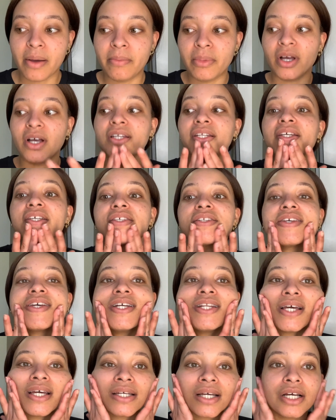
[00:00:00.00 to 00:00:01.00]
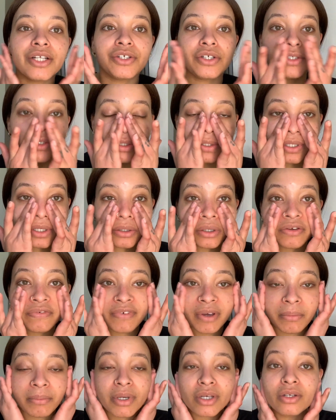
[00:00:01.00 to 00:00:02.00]
honestly, like if
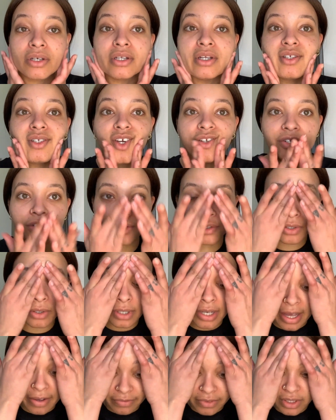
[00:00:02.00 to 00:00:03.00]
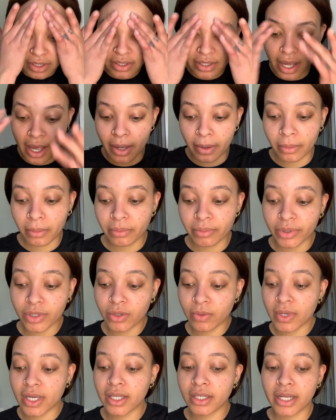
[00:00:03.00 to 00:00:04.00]
I'm being honest, I just don't have the time
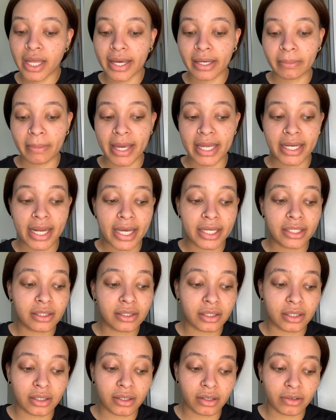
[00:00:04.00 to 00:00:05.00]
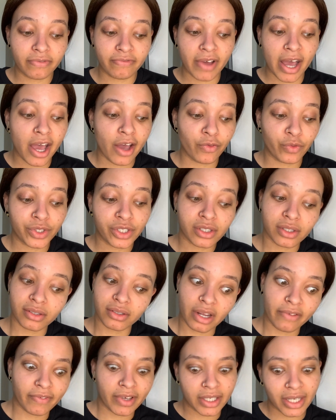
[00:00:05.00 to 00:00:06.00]
between like my 9 to 5, which is
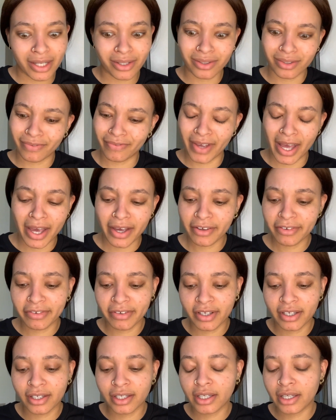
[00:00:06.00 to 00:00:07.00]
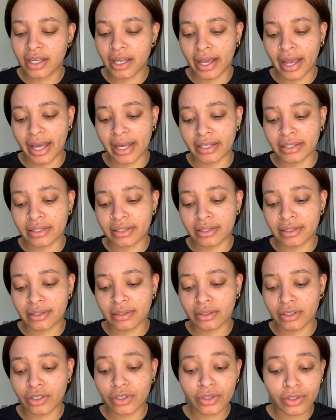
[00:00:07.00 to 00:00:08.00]
never 9 to 5, and
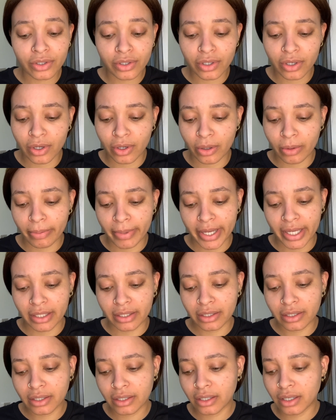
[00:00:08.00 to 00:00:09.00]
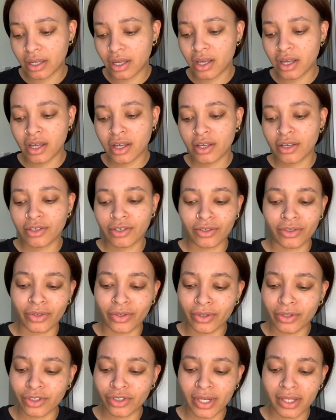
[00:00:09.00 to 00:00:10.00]
YouTube, and you know,
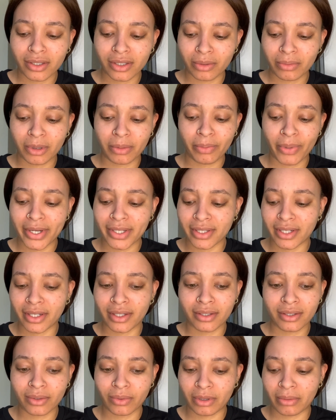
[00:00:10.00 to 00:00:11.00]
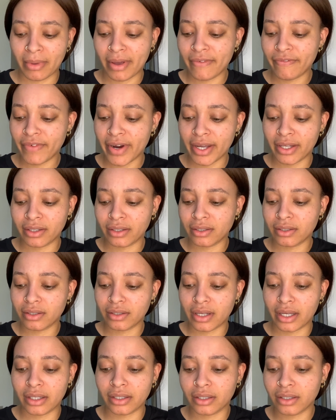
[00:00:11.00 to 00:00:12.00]
trying to be present with my friends,
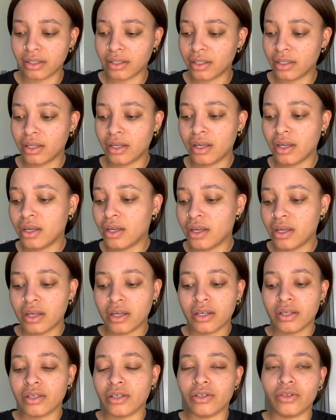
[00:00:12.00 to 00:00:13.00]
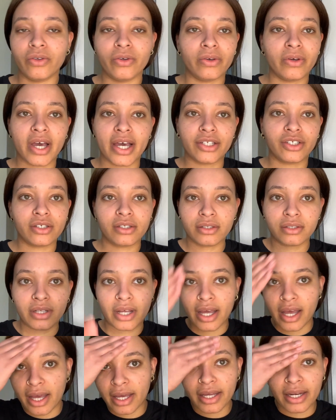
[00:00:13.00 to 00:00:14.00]
and you know, I
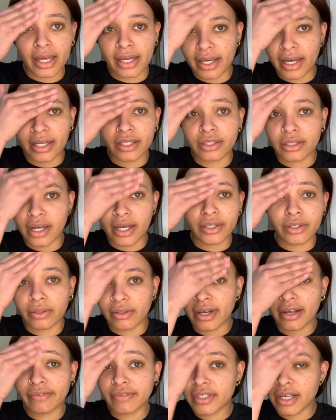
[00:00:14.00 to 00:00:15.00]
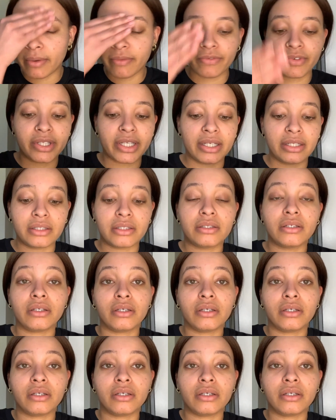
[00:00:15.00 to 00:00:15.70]
don't have time for that.